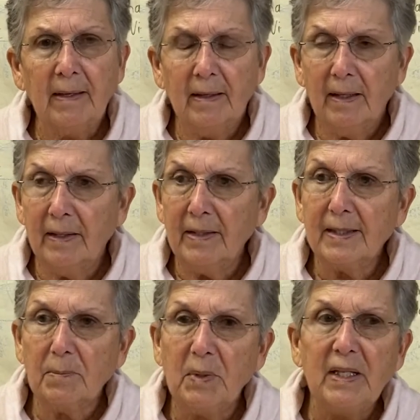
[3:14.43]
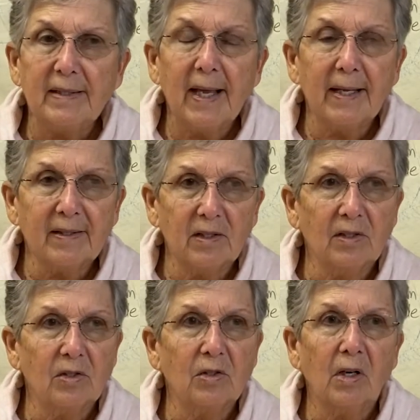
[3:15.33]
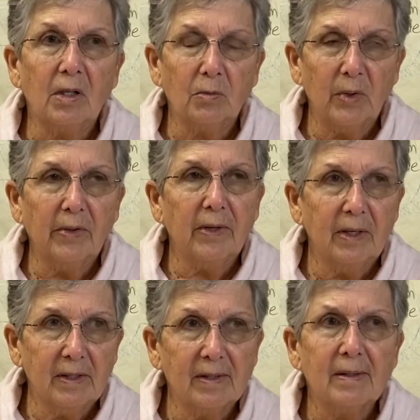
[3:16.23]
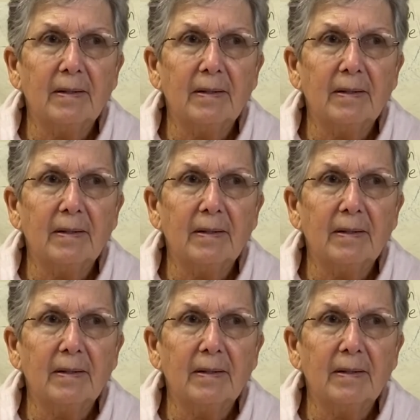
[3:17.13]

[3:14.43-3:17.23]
And this peace has to start with us.